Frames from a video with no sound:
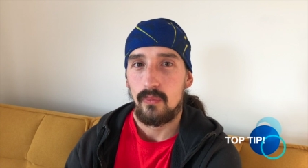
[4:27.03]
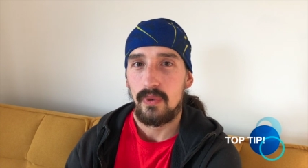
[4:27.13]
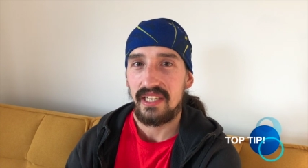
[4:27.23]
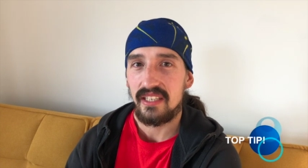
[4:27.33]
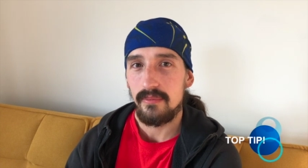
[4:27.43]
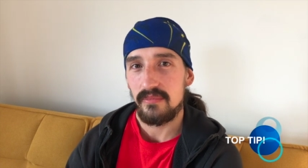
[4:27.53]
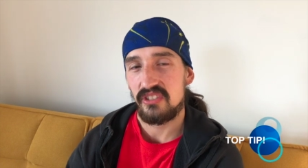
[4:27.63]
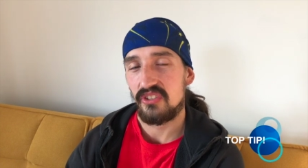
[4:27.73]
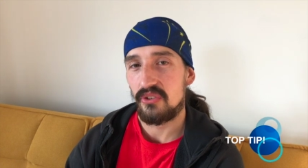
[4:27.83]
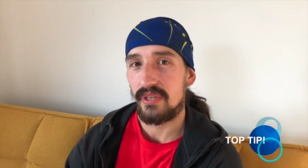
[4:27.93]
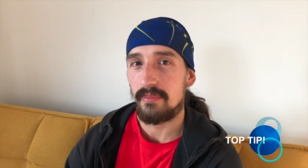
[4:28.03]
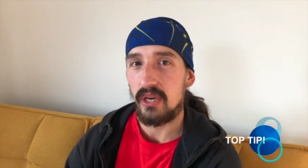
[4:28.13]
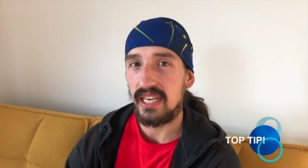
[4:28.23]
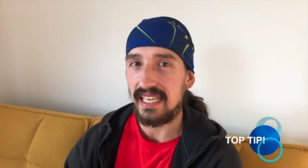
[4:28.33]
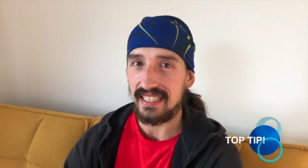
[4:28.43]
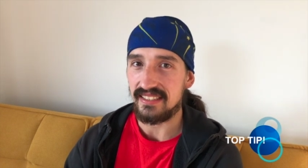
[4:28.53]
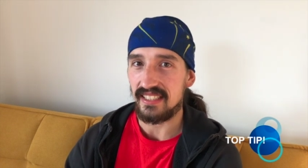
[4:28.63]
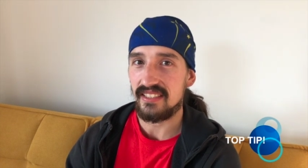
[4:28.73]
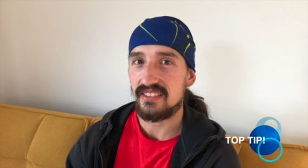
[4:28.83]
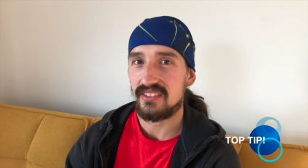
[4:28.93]
When it comes to doing my
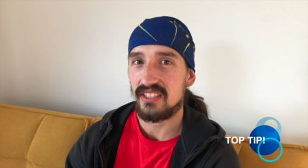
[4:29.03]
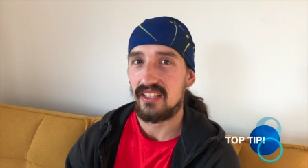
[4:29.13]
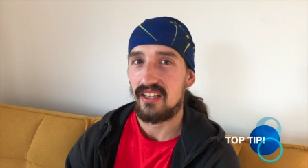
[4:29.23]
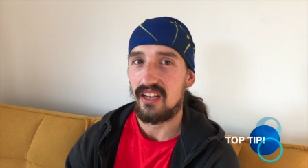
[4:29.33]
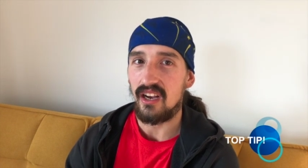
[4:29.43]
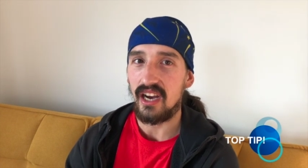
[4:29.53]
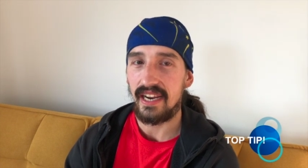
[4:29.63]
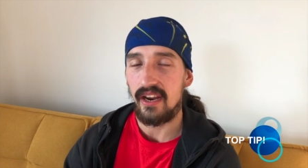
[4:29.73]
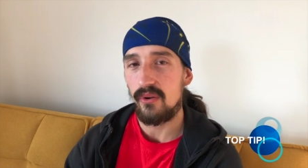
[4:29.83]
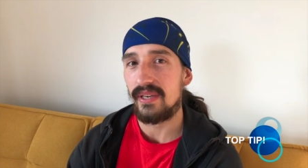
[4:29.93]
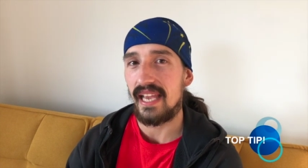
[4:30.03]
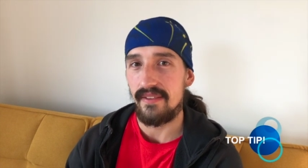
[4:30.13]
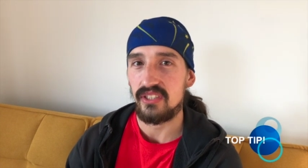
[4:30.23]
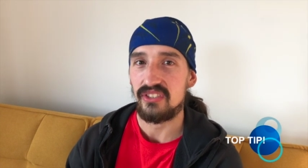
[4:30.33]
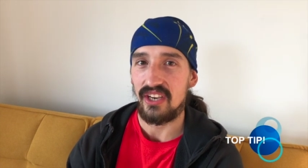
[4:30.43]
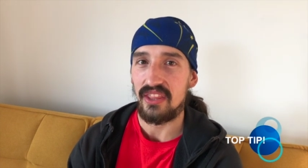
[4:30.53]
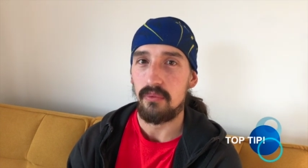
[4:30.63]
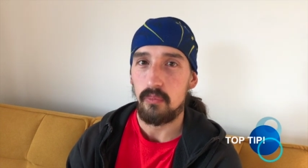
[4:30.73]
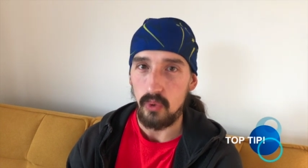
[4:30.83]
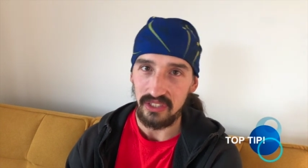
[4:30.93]
laces, I only ever tie
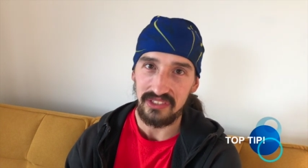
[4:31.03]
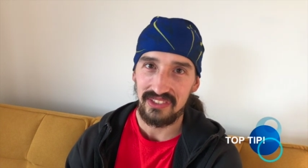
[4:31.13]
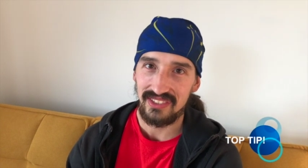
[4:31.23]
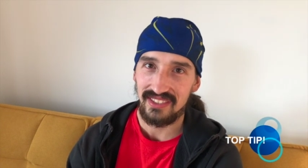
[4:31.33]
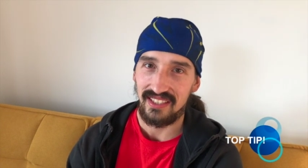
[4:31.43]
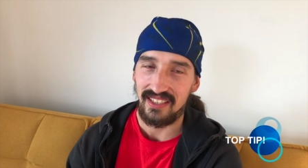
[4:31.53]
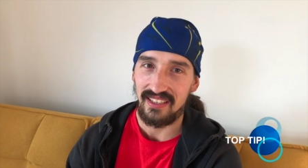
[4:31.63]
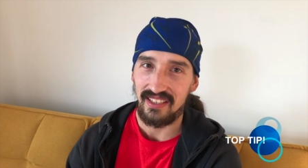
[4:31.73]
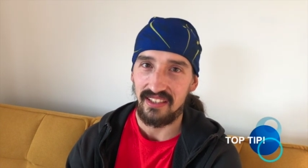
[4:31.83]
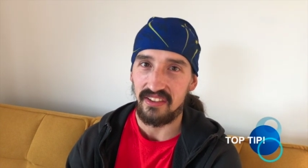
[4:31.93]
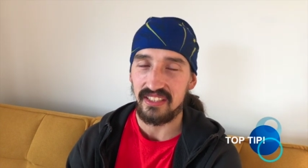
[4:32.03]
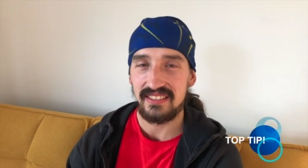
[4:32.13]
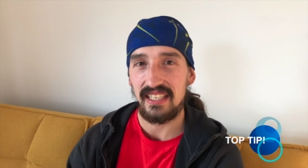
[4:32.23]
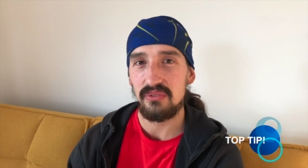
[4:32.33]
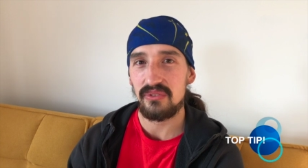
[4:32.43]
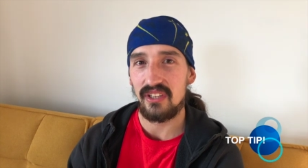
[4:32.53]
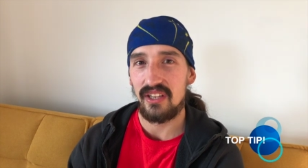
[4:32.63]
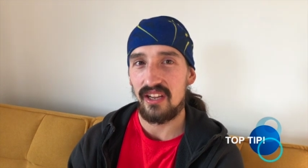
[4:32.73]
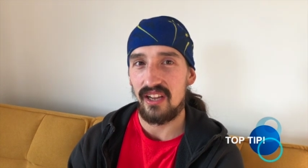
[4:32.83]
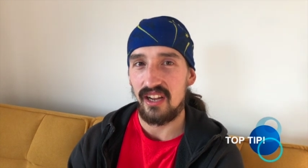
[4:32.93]
them once. This sounds
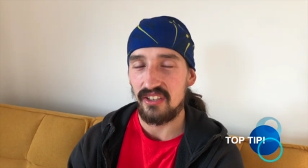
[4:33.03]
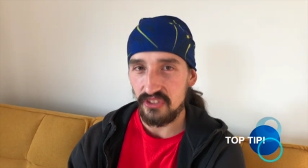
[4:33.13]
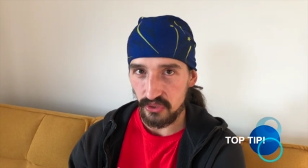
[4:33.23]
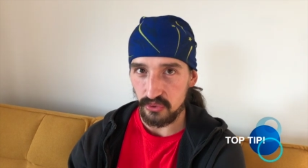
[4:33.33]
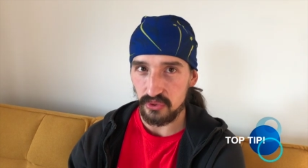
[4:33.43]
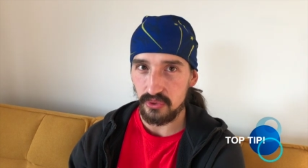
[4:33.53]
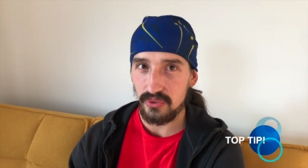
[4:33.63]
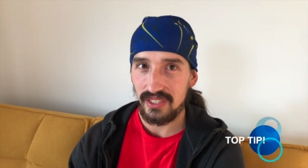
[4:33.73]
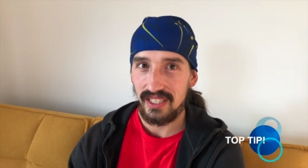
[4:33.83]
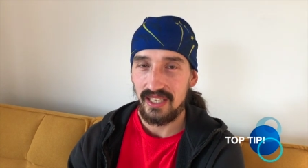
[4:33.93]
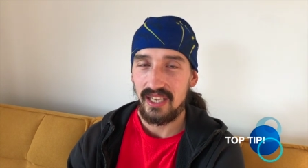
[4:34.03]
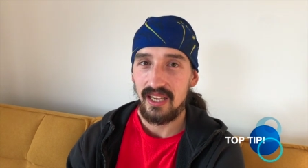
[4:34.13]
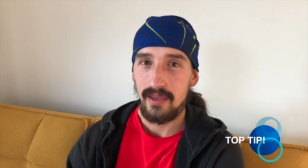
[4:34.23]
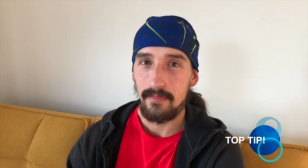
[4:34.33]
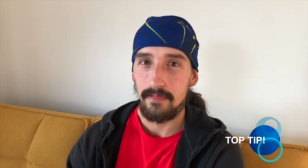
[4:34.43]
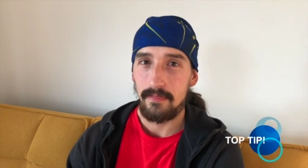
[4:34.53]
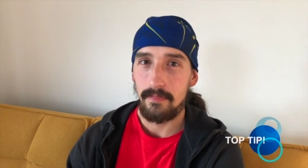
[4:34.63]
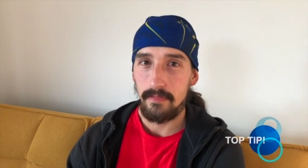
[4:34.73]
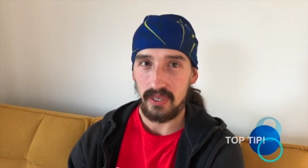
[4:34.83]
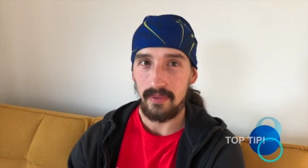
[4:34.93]
unusual,
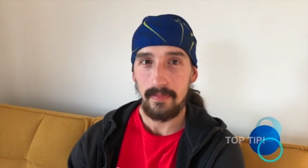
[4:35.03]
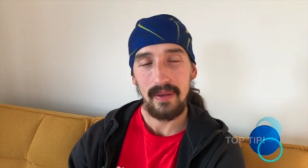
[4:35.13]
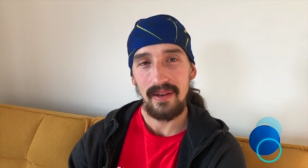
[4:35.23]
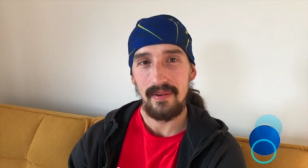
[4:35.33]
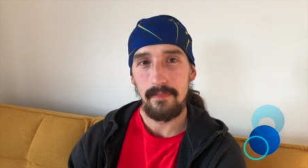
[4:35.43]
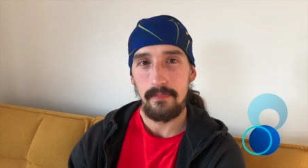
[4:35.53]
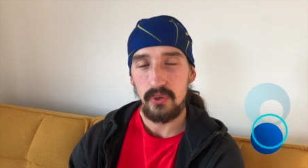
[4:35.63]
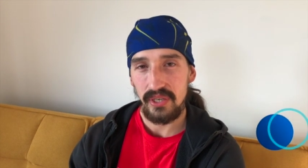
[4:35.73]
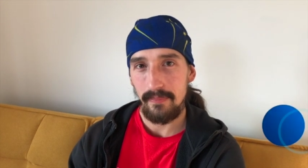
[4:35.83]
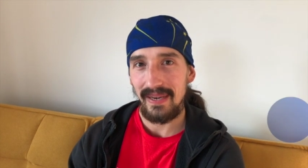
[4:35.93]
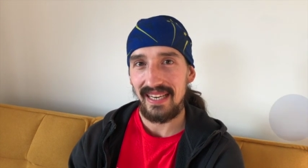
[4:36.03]
but put it